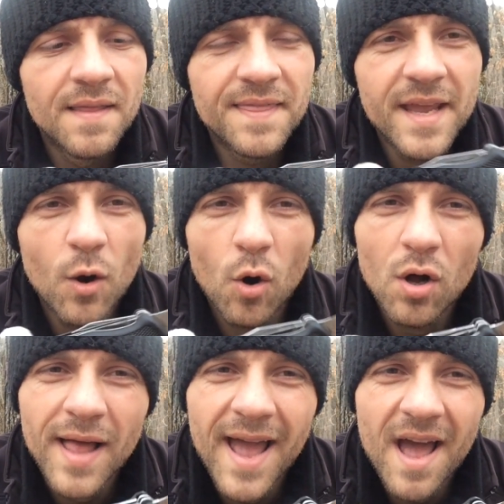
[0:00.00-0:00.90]
they
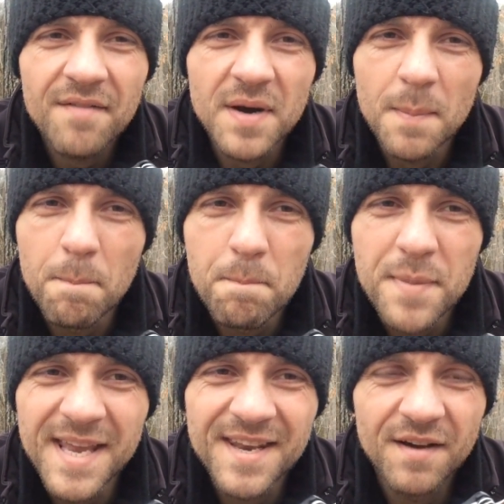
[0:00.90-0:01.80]
all have a
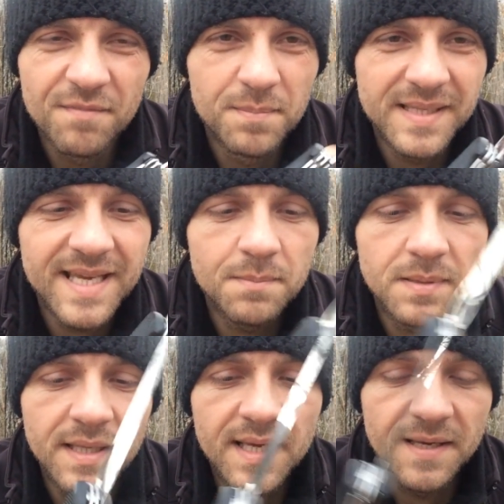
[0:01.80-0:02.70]
bit of blade
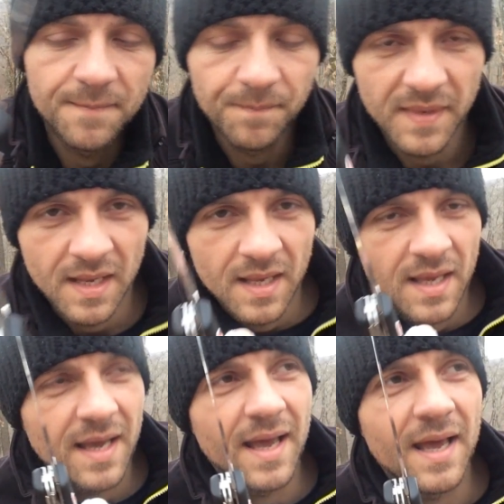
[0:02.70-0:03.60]
play.
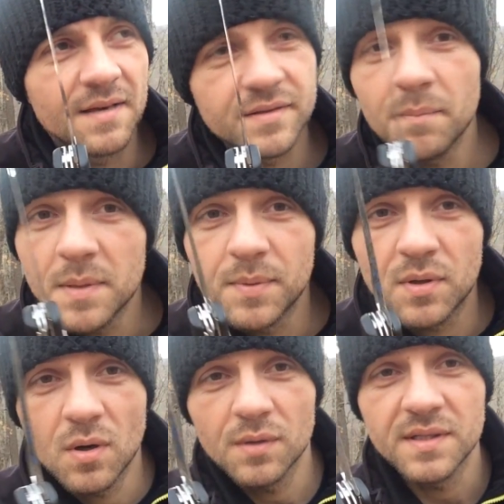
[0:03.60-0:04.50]
And some people
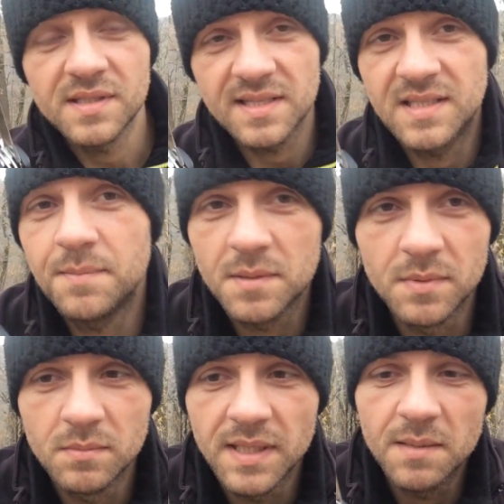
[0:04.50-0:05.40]
call this
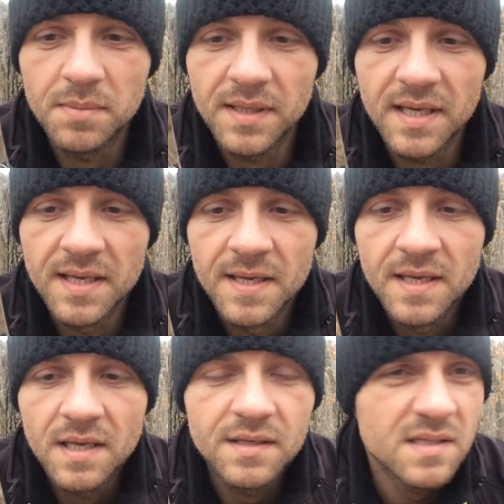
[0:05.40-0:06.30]
acceptable blade play.
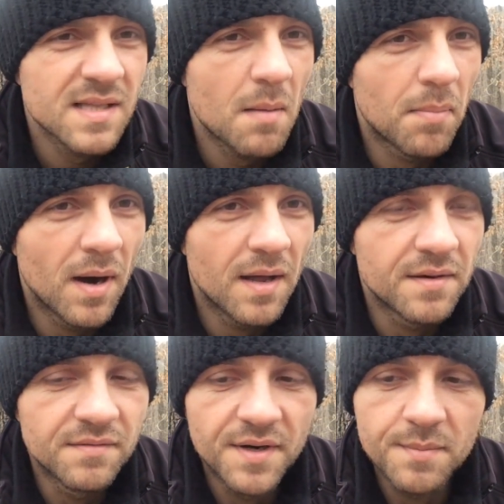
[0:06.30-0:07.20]
It does not
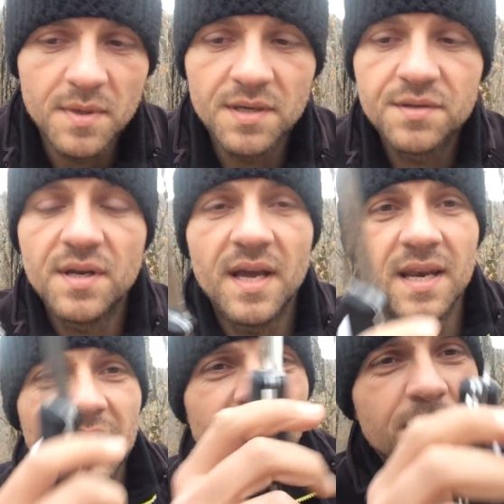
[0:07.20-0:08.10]
bother very much,
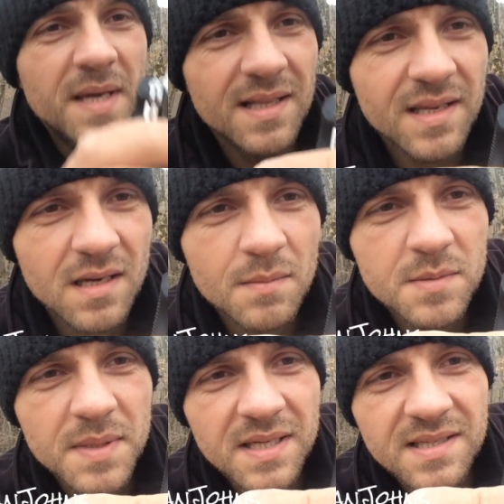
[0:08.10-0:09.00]
and it mainly comes
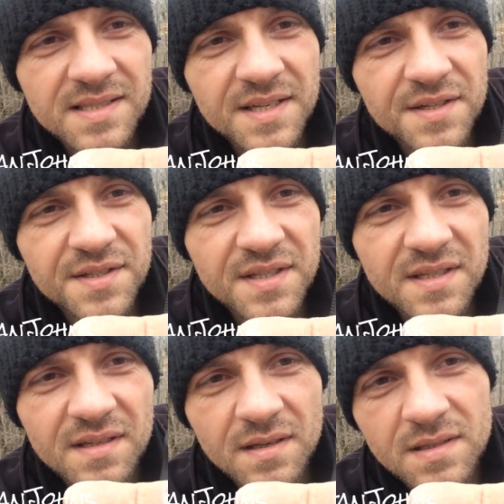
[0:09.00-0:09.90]
because there's
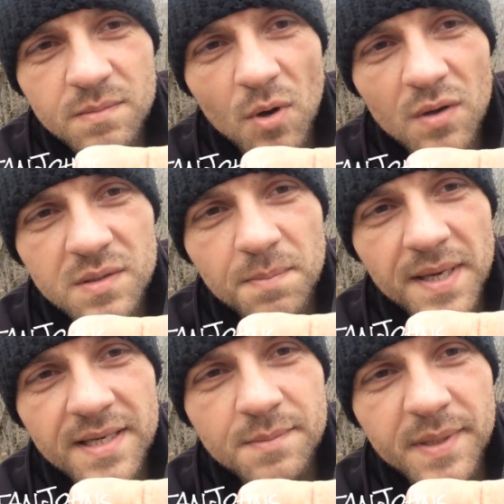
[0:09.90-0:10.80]
a small
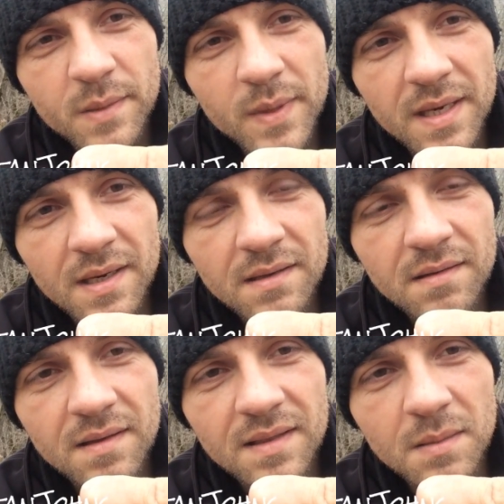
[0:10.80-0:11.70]
space between
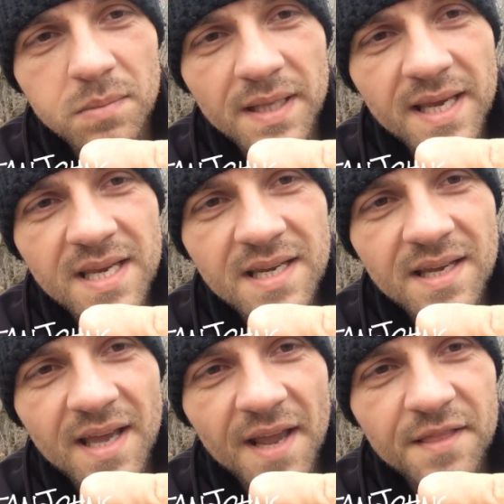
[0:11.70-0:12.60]
the blade
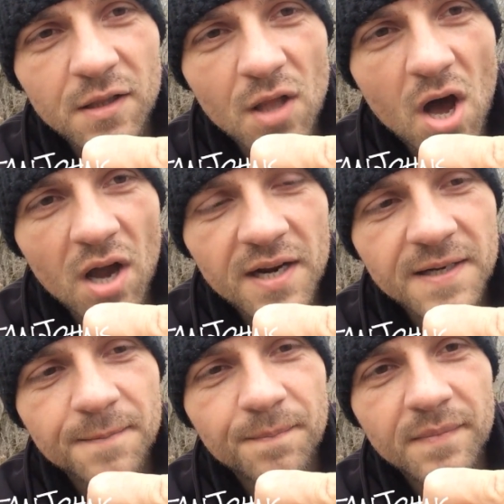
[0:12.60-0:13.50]
and the lock,
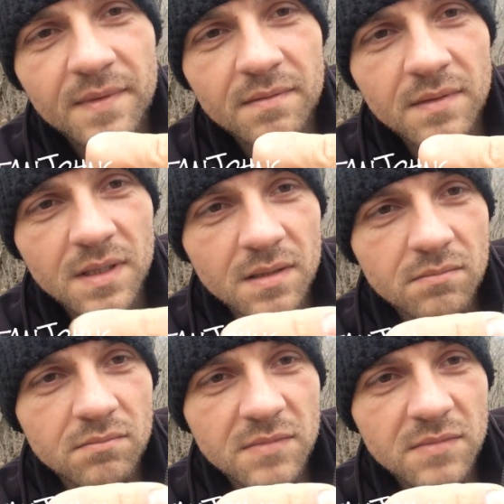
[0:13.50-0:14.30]
the